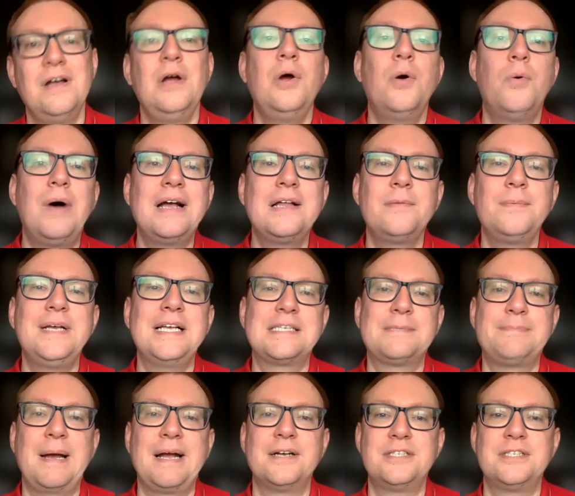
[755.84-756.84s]
While we
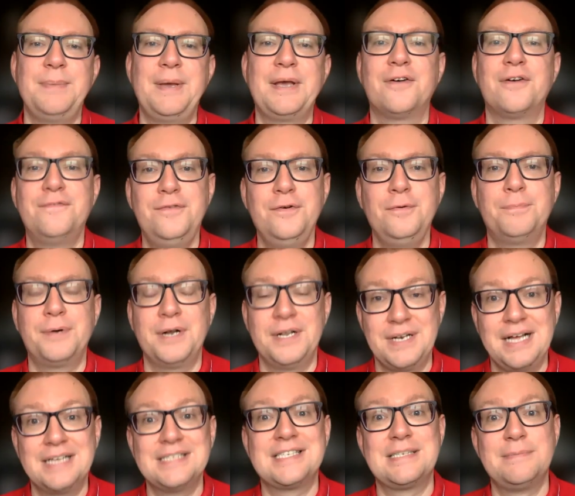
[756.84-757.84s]
aspire to make our footprint
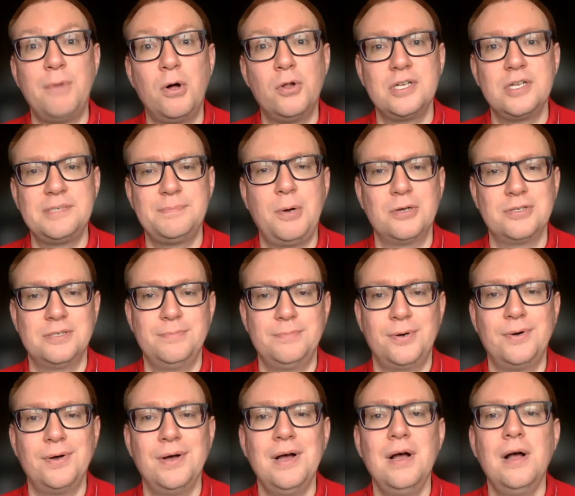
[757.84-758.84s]
as small as
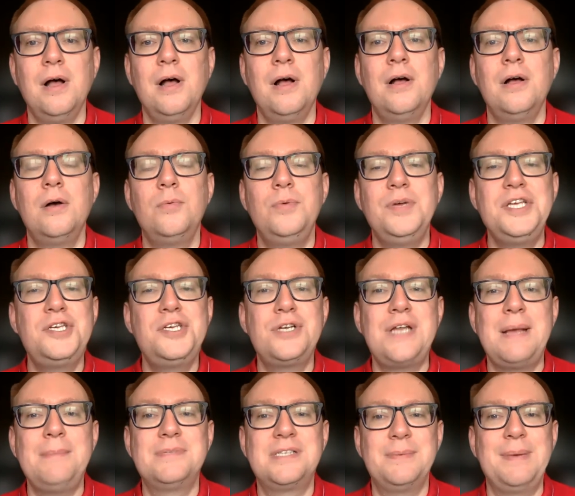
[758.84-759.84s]
possible, we should
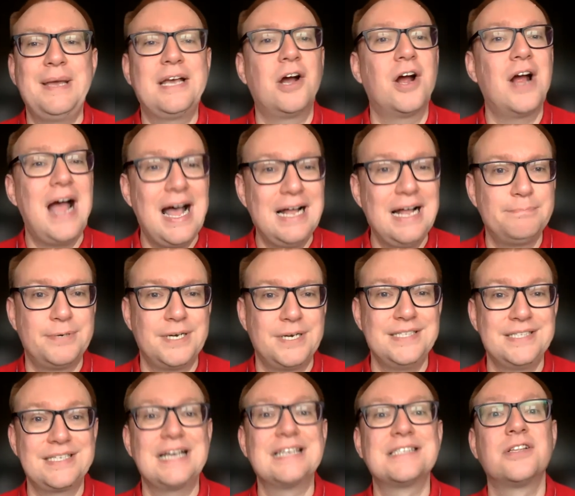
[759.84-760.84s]
aim to make our
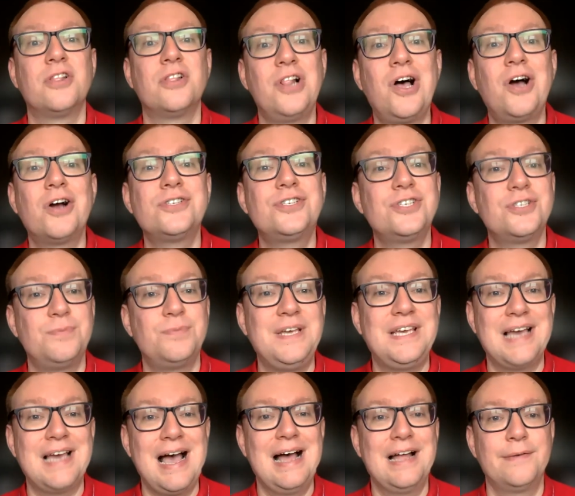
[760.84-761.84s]
handprint as large as we
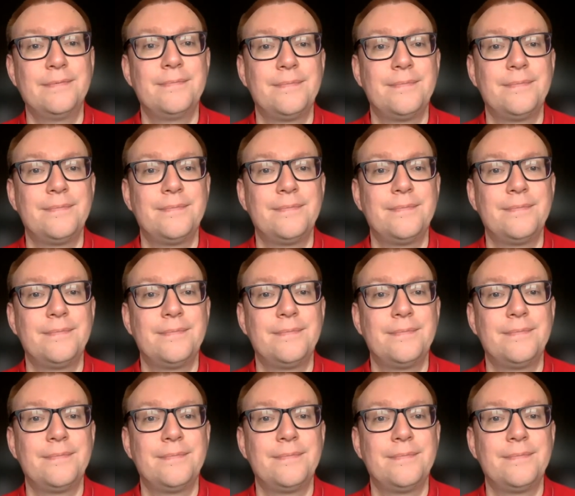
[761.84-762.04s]
can.